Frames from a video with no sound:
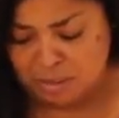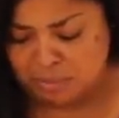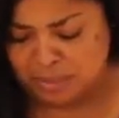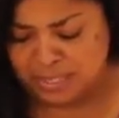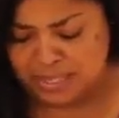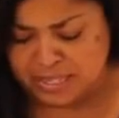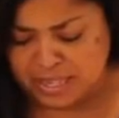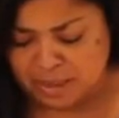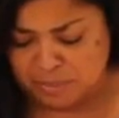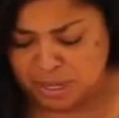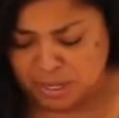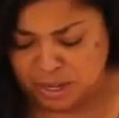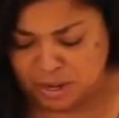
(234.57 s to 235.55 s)
please
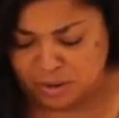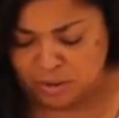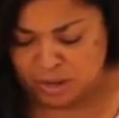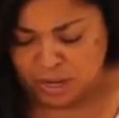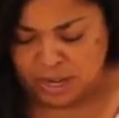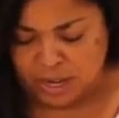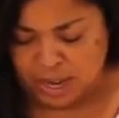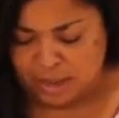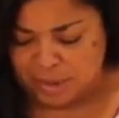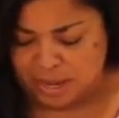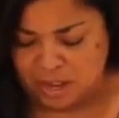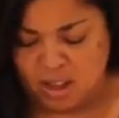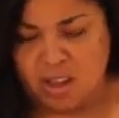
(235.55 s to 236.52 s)
let me know. I
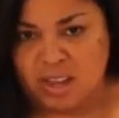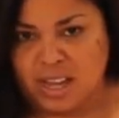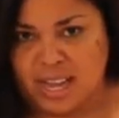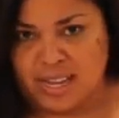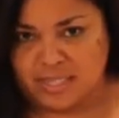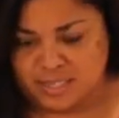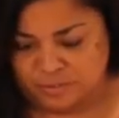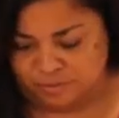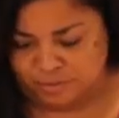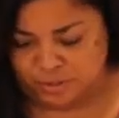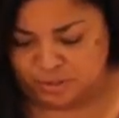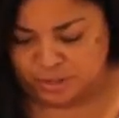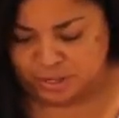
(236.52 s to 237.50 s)
make all kinds of
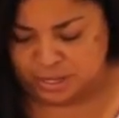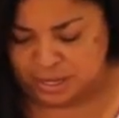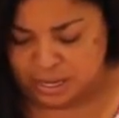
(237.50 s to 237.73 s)
food.